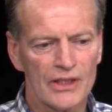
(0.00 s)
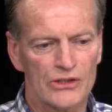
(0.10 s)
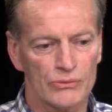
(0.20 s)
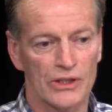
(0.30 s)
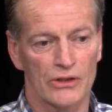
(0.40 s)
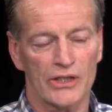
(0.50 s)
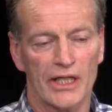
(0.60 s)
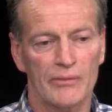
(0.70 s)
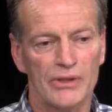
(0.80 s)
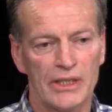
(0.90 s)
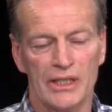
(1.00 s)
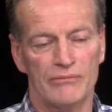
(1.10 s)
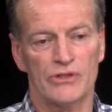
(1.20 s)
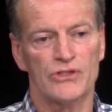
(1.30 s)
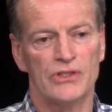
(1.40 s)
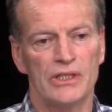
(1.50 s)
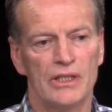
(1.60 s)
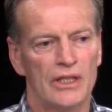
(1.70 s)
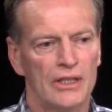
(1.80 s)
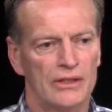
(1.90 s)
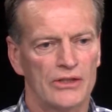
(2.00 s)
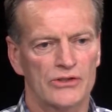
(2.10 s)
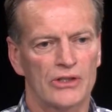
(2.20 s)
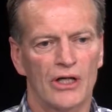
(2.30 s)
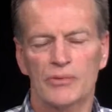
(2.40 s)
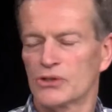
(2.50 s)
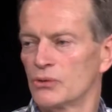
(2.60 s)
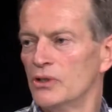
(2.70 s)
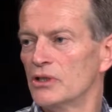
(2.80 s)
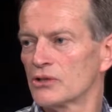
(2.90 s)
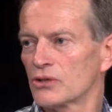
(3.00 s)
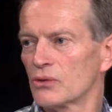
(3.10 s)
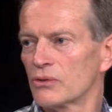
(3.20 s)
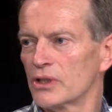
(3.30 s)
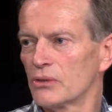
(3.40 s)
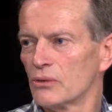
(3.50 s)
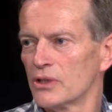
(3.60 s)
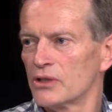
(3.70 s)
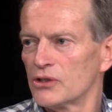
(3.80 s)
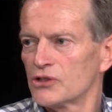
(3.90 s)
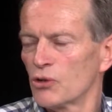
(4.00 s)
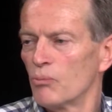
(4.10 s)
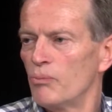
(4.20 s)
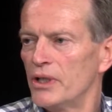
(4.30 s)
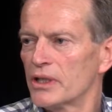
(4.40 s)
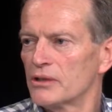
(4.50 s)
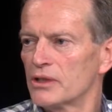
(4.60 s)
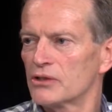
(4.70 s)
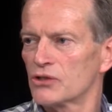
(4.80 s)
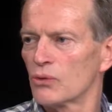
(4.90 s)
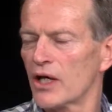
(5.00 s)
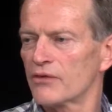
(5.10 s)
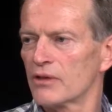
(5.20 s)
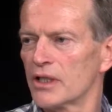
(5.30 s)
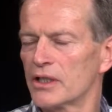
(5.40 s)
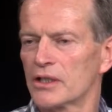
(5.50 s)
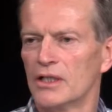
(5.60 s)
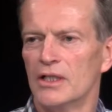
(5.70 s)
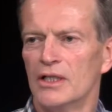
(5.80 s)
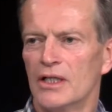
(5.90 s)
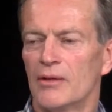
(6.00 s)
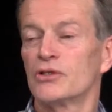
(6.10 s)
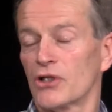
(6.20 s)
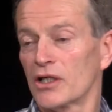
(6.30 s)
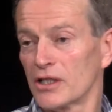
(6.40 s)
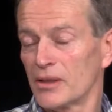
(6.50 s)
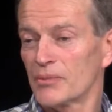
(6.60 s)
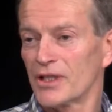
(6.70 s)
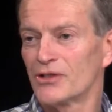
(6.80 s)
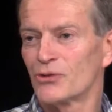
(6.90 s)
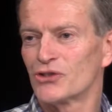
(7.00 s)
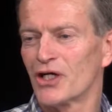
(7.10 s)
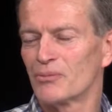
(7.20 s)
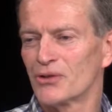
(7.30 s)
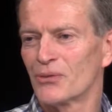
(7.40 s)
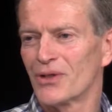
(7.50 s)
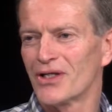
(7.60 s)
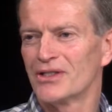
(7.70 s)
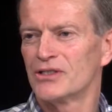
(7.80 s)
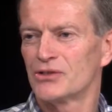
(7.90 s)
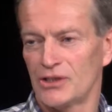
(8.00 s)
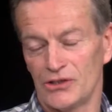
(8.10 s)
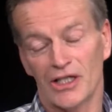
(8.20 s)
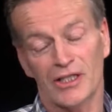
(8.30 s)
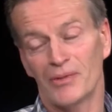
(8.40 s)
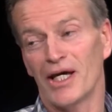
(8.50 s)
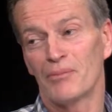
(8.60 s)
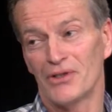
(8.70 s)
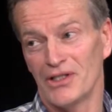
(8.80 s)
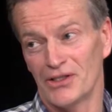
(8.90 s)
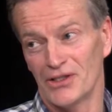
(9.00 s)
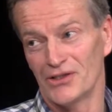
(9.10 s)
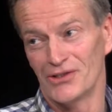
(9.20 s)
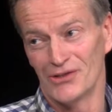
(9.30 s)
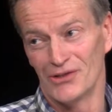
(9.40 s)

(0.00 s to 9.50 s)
It's when you look at him, you can't even see that there's an opportunity to score any goal. It's so big and they're so athletic. I mean, Todd Lampert, I know Todd pretty well, and he's not going to be happy to hear that.